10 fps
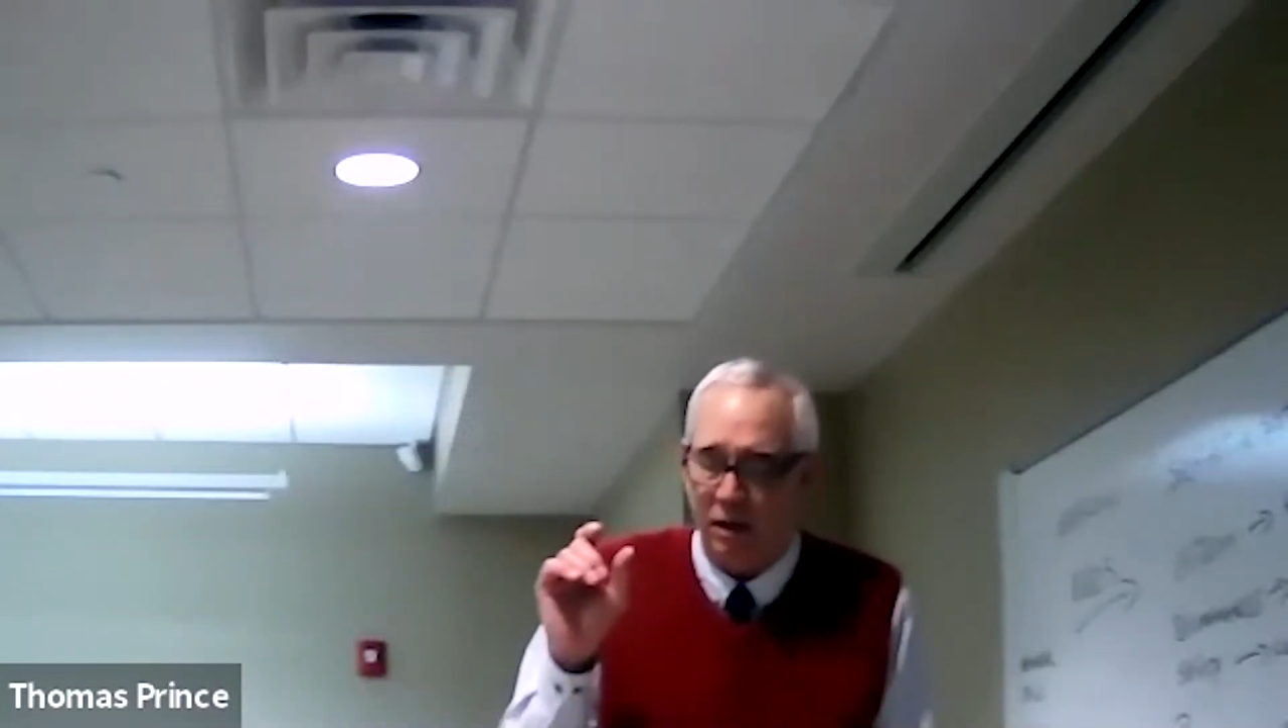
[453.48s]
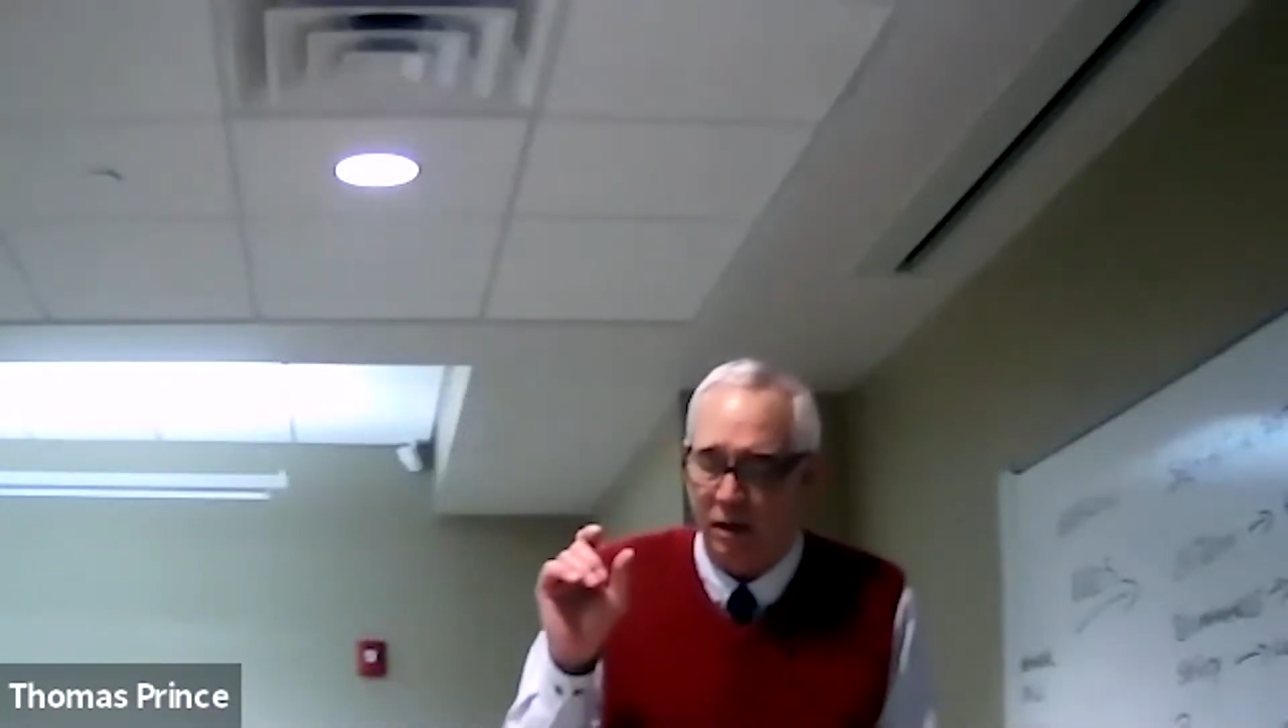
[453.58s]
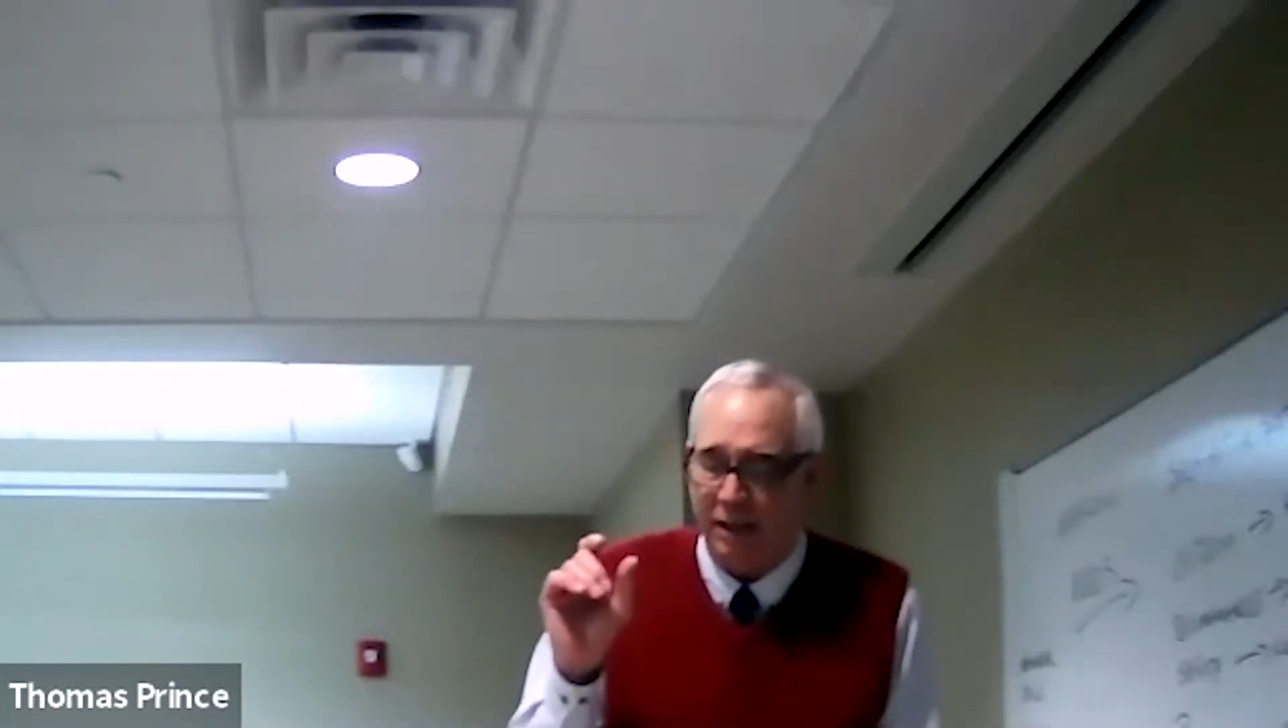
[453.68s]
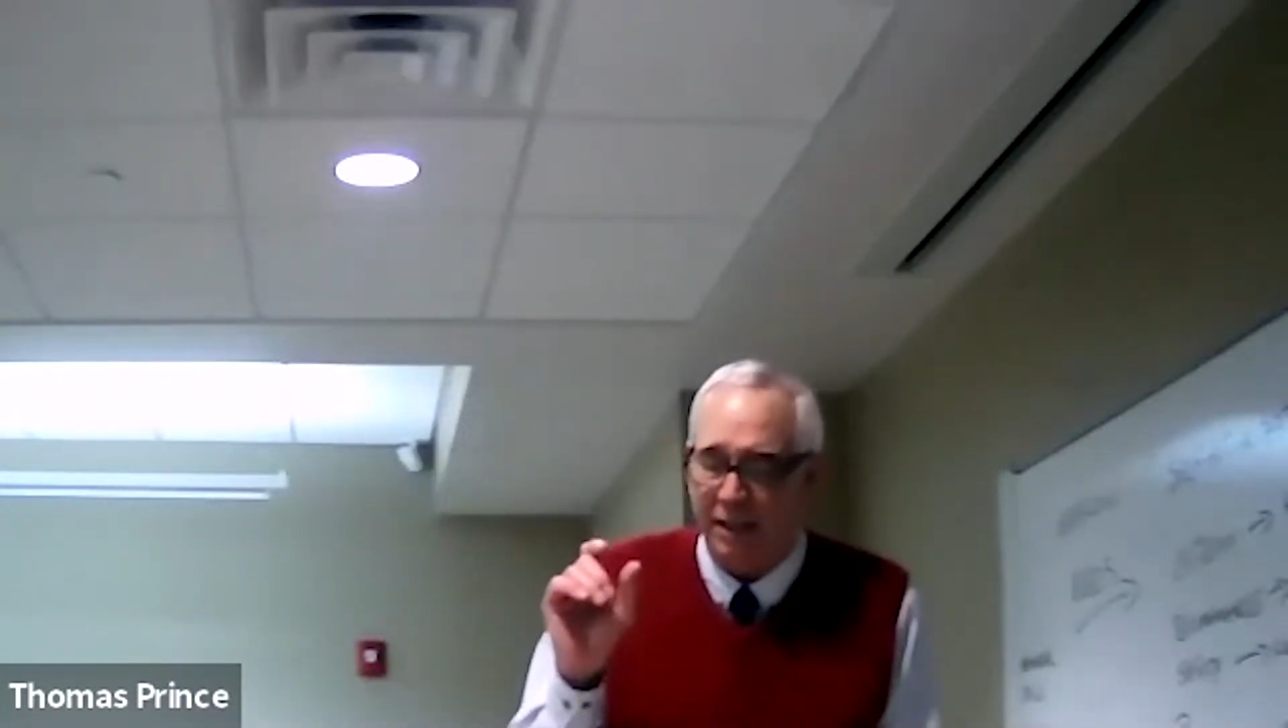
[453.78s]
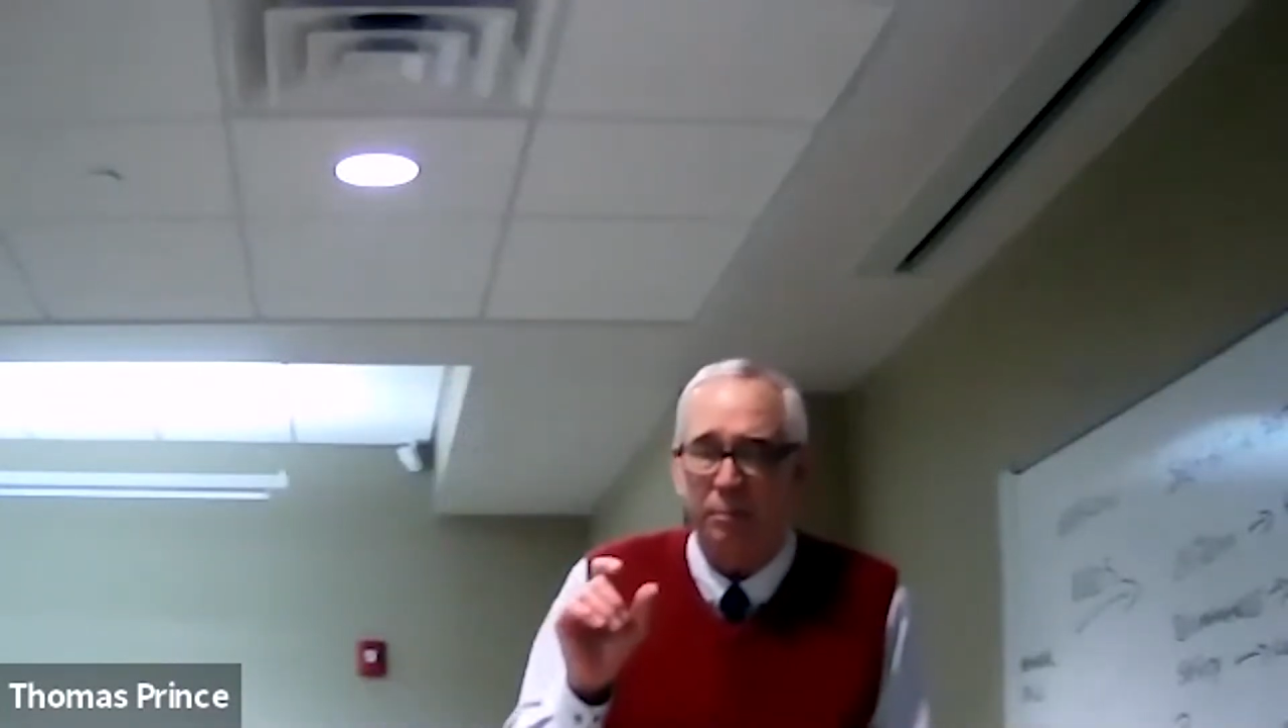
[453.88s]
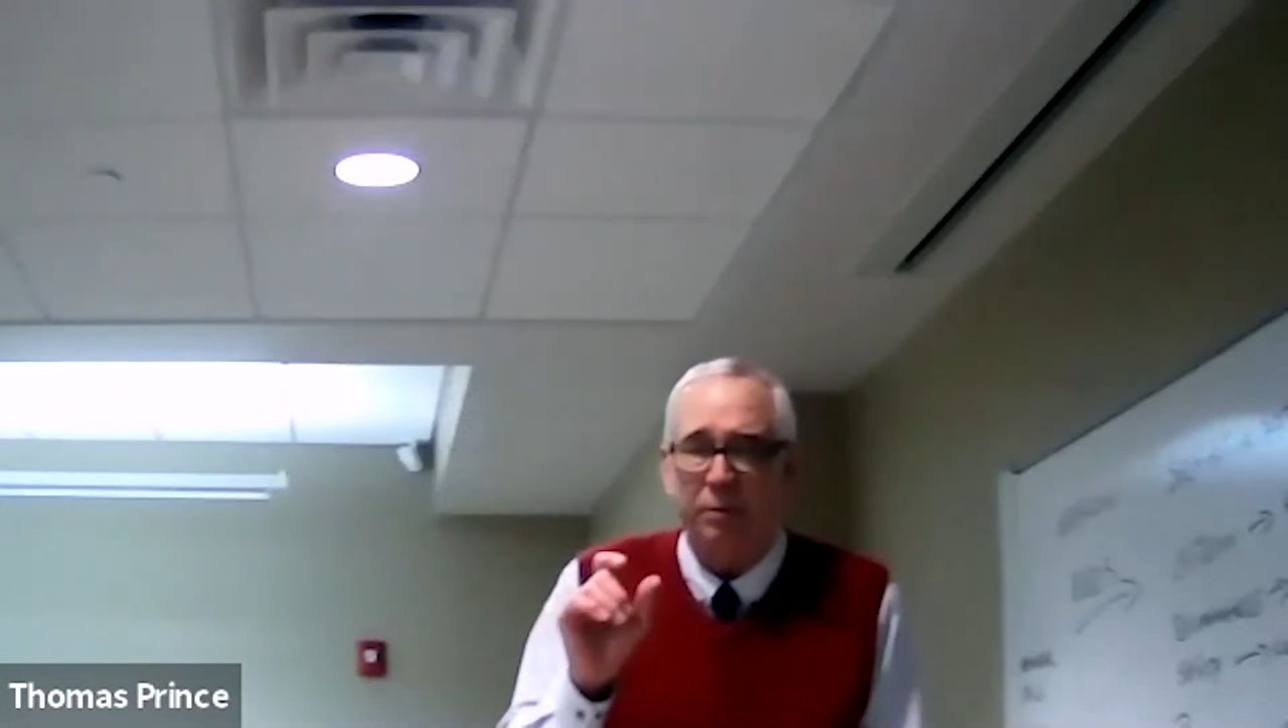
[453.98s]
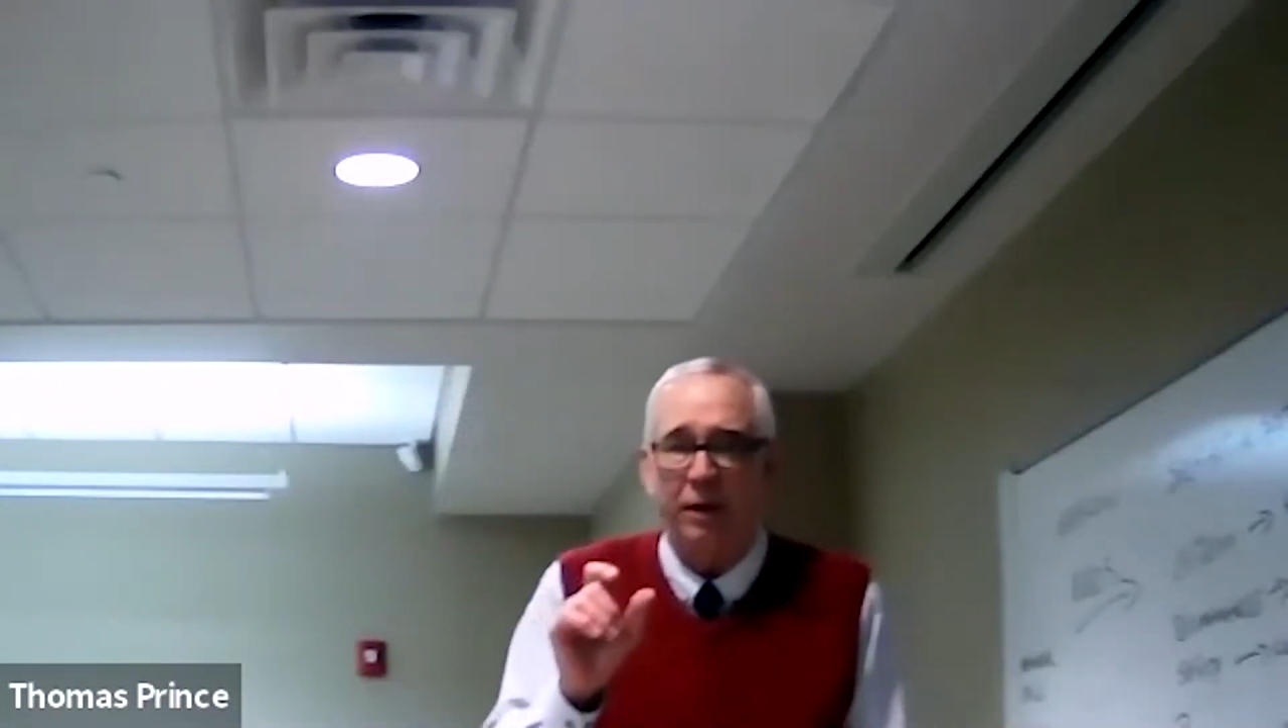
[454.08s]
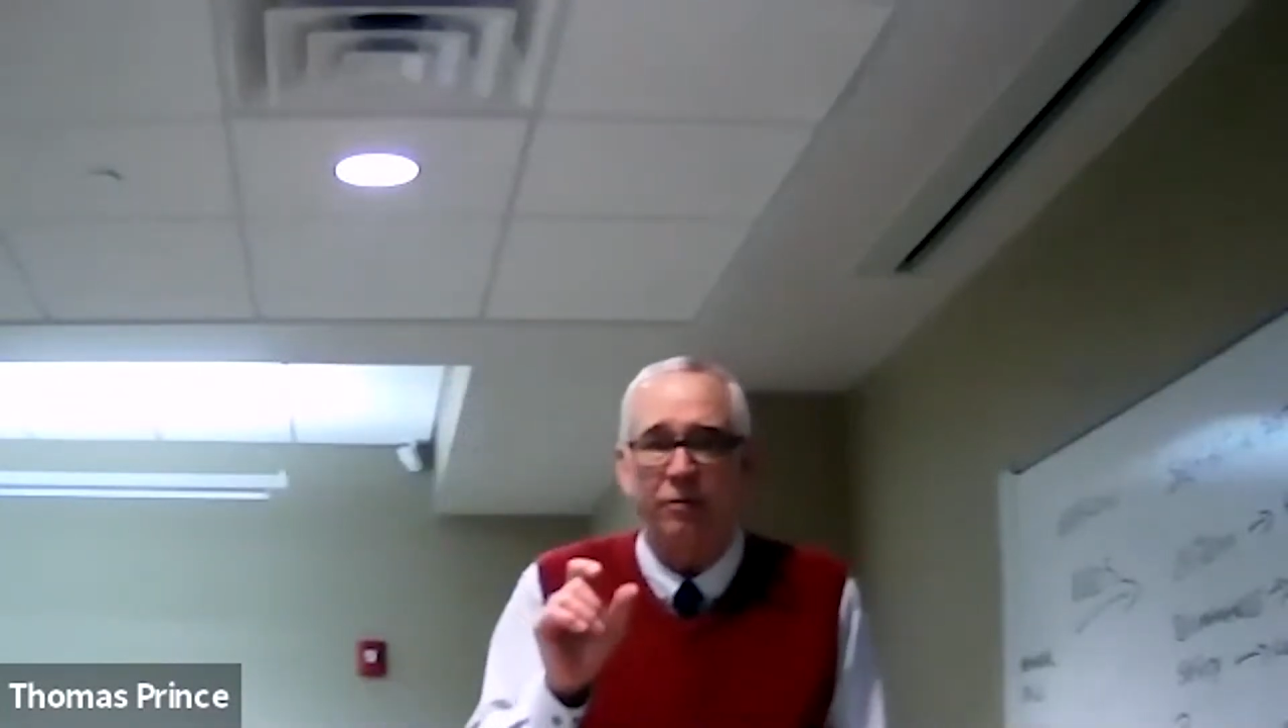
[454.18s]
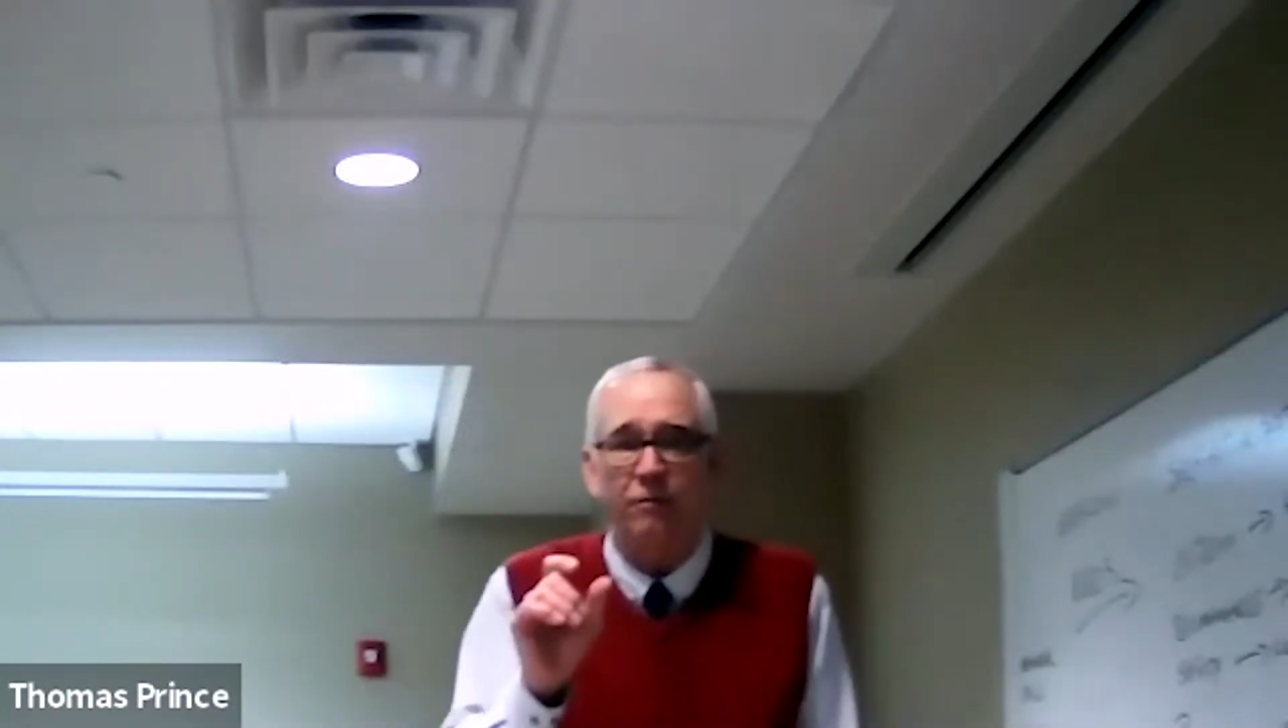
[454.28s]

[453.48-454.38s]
A couple other